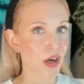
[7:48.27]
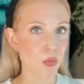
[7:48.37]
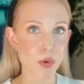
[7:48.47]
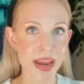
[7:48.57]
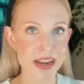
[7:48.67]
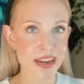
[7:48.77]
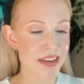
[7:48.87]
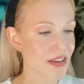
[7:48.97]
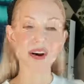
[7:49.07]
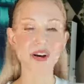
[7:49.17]

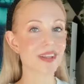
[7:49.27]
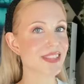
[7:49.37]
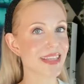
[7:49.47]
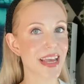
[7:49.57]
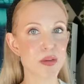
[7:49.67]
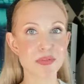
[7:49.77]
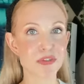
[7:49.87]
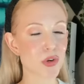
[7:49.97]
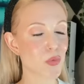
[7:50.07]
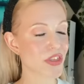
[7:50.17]
waited. Ulta came
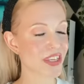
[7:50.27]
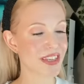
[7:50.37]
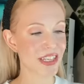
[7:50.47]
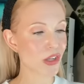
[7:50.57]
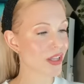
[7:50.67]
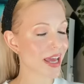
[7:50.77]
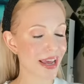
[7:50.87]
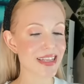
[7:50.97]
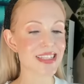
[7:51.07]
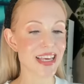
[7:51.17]
through with the deal
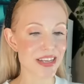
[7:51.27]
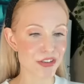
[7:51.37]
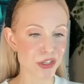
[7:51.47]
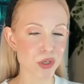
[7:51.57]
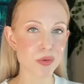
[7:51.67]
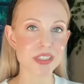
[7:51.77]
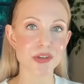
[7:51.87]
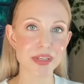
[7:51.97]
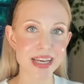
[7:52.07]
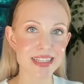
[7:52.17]
as they do.
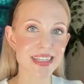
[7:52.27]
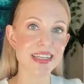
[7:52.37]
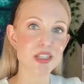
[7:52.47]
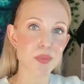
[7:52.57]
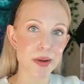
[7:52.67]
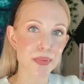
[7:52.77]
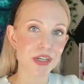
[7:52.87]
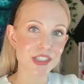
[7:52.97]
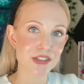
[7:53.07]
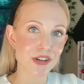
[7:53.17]
So yes, it is my
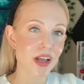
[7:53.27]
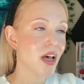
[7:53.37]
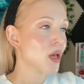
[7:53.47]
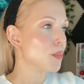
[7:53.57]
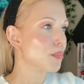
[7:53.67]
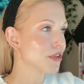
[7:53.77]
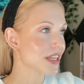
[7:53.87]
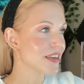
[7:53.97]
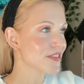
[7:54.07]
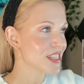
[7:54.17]
personal
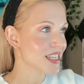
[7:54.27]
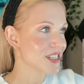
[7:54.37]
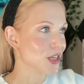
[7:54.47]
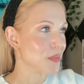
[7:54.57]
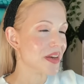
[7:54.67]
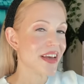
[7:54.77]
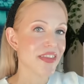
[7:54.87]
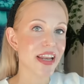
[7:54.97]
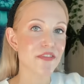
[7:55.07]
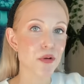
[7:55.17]
belief system
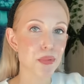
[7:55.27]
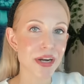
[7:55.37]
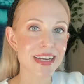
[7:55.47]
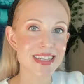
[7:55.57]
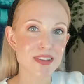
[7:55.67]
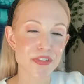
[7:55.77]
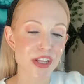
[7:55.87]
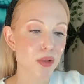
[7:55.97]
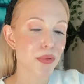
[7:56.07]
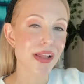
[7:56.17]
that if a brand is
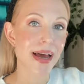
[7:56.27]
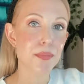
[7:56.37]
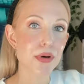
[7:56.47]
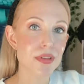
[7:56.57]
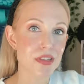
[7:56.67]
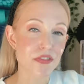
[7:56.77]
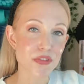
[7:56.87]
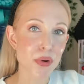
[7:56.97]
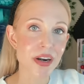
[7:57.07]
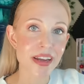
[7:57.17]
available at both
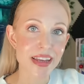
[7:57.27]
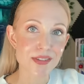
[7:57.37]
Sephora and